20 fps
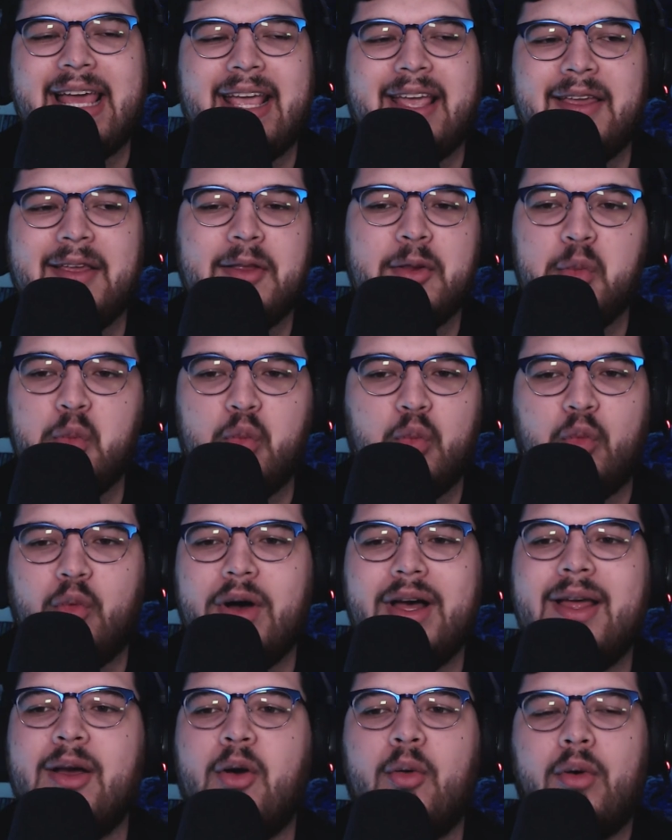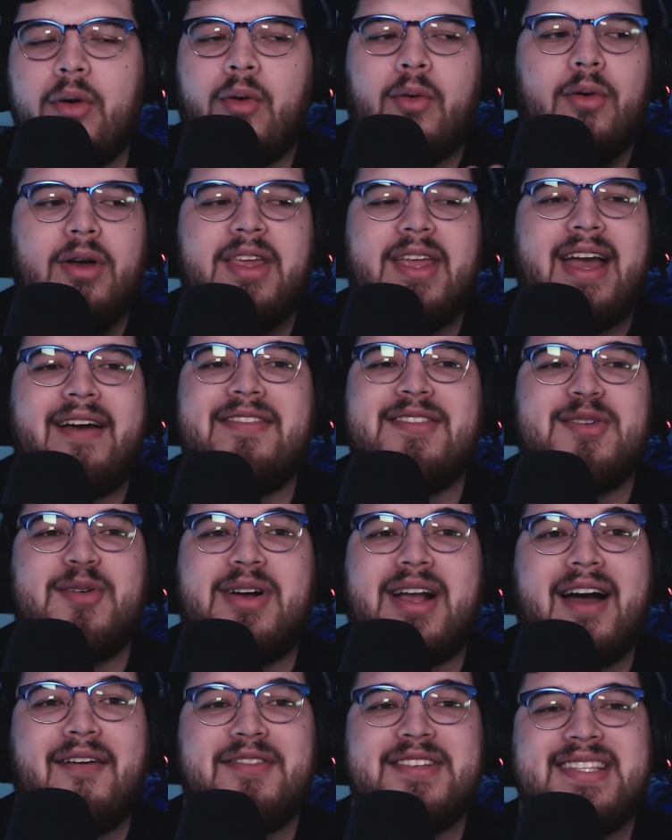like what? What you having
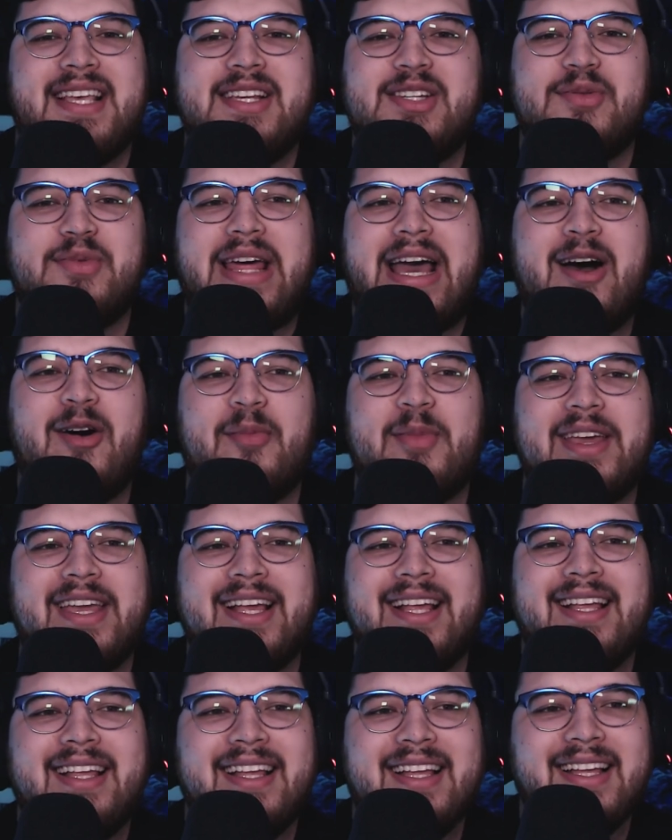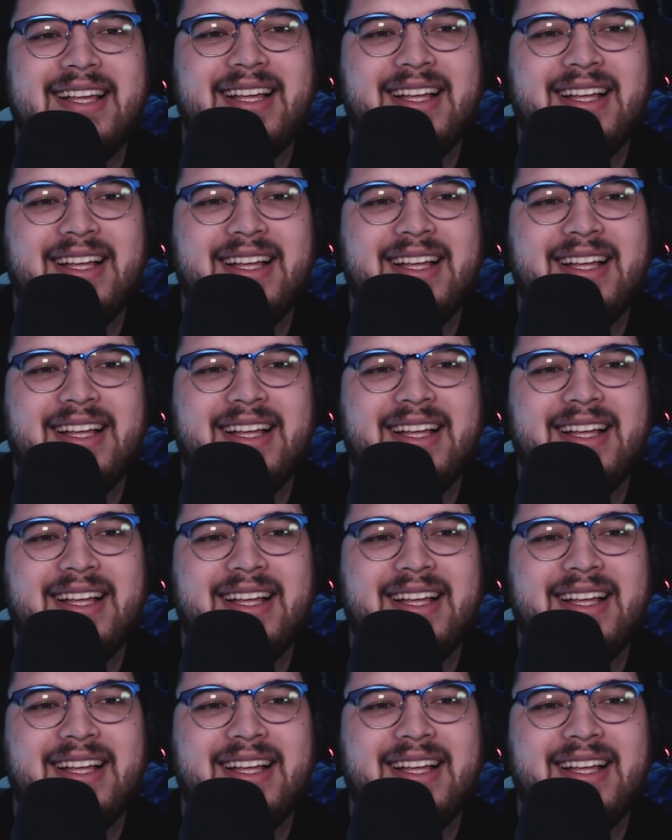this whole conversation without me?